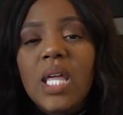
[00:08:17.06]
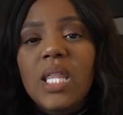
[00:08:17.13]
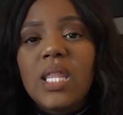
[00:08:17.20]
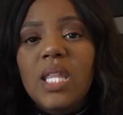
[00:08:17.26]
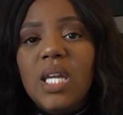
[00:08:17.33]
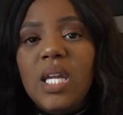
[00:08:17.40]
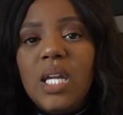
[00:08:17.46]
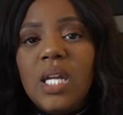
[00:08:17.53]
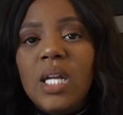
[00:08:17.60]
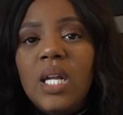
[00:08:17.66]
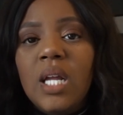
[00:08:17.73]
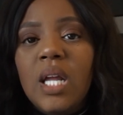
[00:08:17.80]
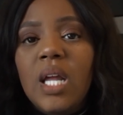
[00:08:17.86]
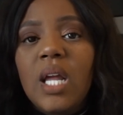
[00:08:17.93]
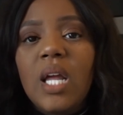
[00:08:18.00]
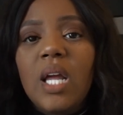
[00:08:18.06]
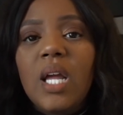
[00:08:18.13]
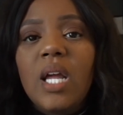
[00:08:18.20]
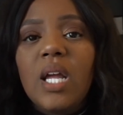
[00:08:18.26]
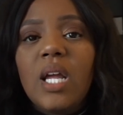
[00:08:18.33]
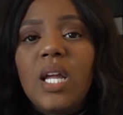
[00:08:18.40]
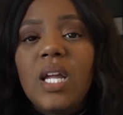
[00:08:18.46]
the
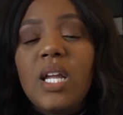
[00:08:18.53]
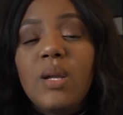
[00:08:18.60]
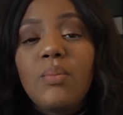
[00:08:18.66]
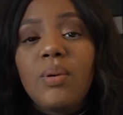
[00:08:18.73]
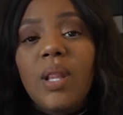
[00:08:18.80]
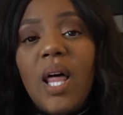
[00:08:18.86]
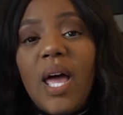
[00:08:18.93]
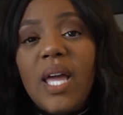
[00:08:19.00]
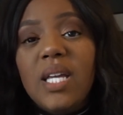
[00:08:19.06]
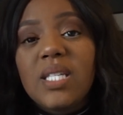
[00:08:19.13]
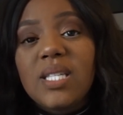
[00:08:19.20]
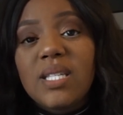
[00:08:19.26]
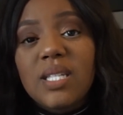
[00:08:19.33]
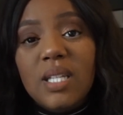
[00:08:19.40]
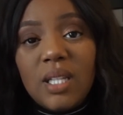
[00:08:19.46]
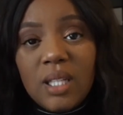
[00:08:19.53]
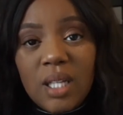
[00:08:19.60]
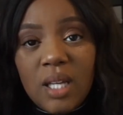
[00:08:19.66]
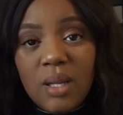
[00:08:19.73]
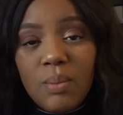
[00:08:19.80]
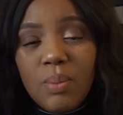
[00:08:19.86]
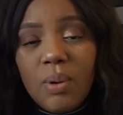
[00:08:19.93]
eat, play,
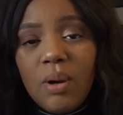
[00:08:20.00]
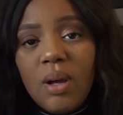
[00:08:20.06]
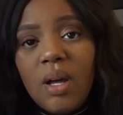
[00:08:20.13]
sleep